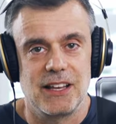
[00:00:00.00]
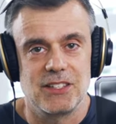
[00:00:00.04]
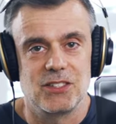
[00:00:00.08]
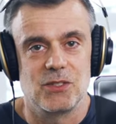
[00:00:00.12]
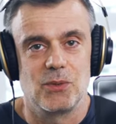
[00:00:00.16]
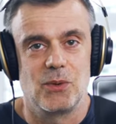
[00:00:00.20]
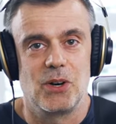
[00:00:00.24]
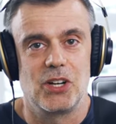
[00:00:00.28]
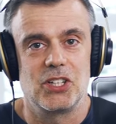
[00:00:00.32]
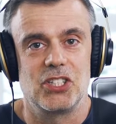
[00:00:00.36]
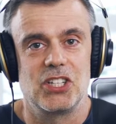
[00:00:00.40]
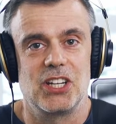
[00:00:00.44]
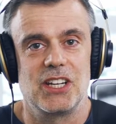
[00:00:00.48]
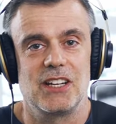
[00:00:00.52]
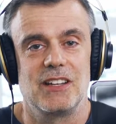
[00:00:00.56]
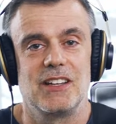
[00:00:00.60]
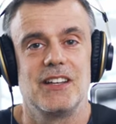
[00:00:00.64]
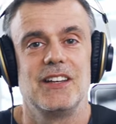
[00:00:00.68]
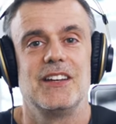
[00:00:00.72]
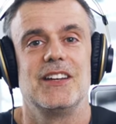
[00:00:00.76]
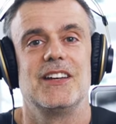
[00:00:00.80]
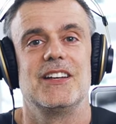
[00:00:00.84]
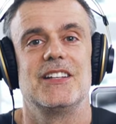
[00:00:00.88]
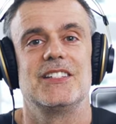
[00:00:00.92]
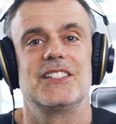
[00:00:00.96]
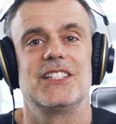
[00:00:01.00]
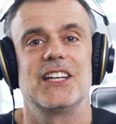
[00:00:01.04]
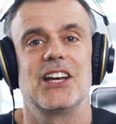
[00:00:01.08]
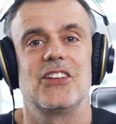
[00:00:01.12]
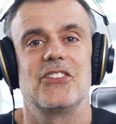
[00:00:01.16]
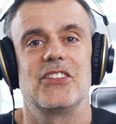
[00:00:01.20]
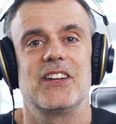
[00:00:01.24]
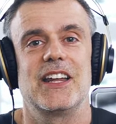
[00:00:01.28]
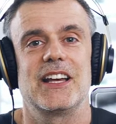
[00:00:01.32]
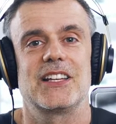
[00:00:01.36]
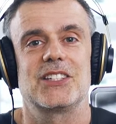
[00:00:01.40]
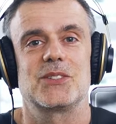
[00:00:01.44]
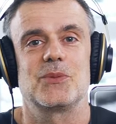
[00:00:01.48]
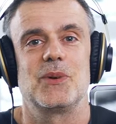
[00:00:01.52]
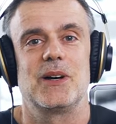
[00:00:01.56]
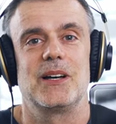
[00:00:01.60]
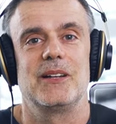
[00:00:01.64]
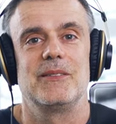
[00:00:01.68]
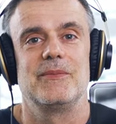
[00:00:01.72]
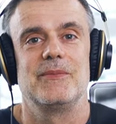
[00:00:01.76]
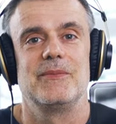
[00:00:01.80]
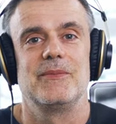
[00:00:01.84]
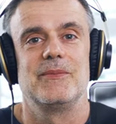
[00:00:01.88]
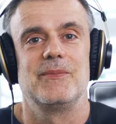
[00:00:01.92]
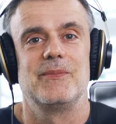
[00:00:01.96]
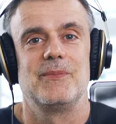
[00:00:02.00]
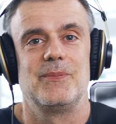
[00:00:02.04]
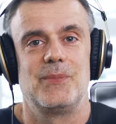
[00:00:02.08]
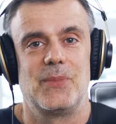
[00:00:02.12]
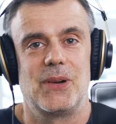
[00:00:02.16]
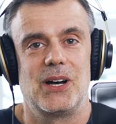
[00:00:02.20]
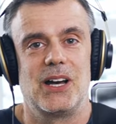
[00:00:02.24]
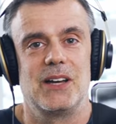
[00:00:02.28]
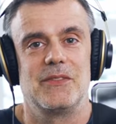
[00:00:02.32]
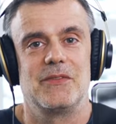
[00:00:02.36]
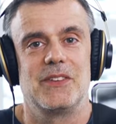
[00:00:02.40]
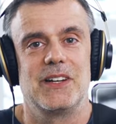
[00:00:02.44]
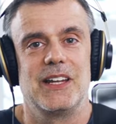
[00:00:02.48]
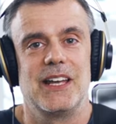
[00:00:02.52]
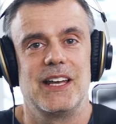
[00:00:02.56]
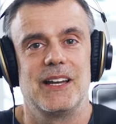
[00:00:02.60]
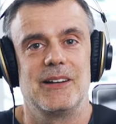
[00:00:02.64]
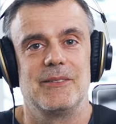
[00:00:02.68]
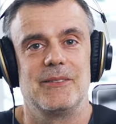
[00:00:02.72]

Thanks for watching. See you on the next one. Bye for